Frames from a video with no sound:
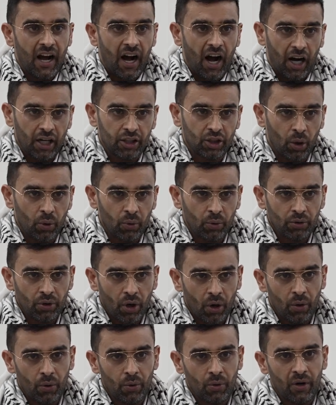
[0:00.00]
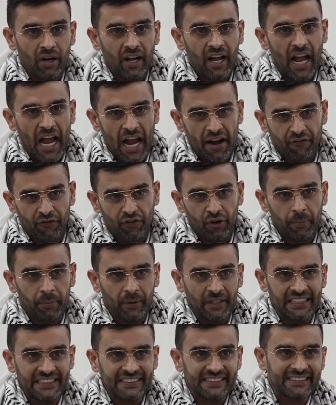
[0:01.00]
I don't know
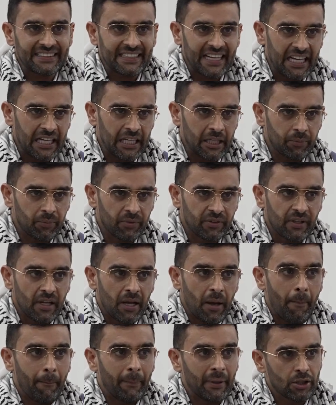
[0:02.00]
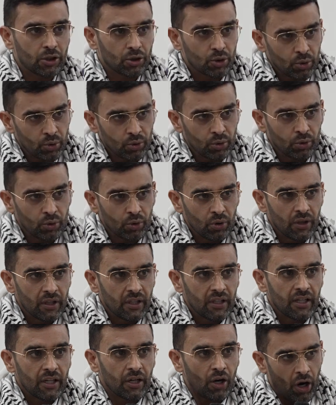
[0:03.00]
everybody's names, but do
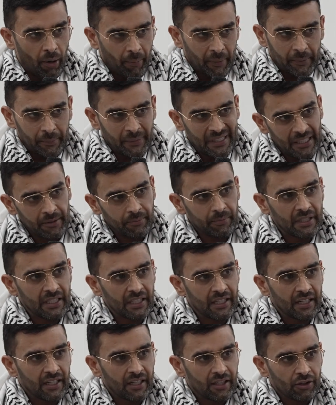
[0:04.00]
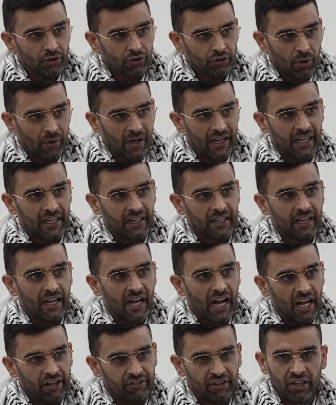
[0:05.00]
come and meet me so I can
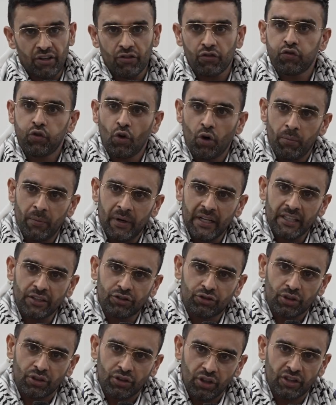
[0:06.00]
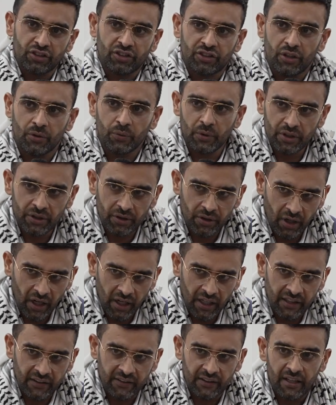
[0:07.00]
have a formal introduction with you
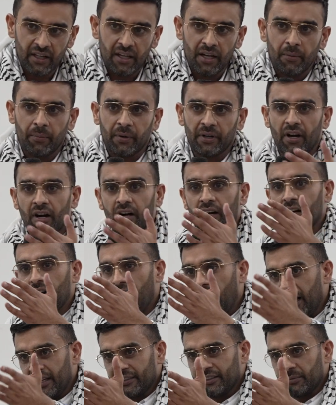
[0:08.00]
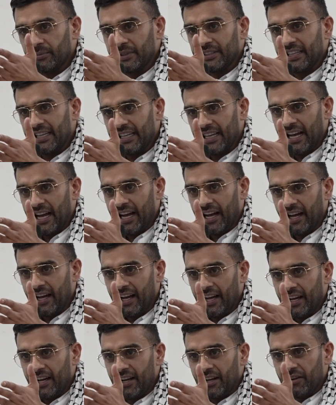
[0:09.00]
guys. But Uncle Azam is here
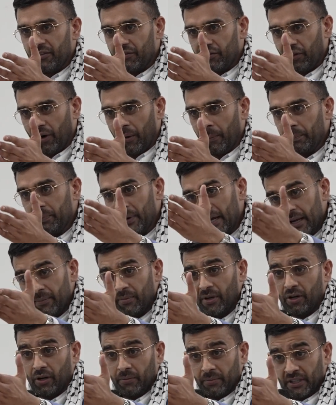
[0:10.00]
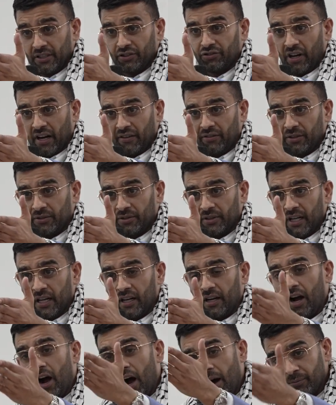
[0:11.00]
from Birmingham. He's traveled today,
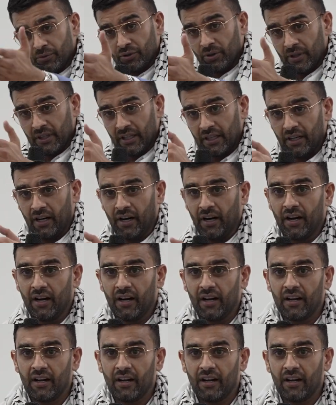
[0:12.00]
alhamdulillah.